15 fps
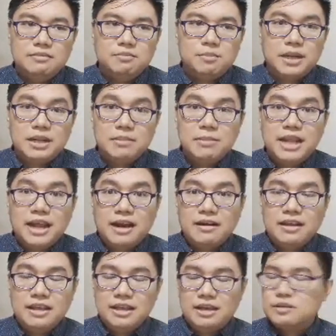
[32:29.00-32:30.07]

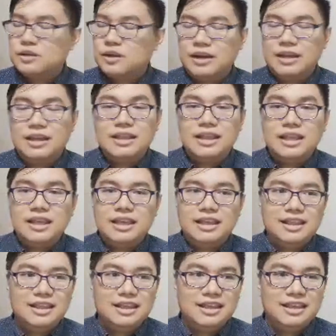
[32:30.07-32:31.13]
in
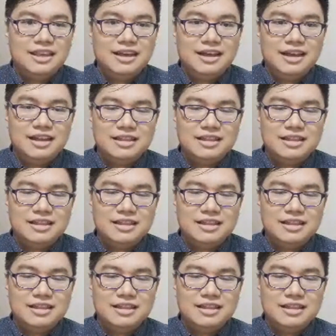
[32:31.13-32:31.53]
the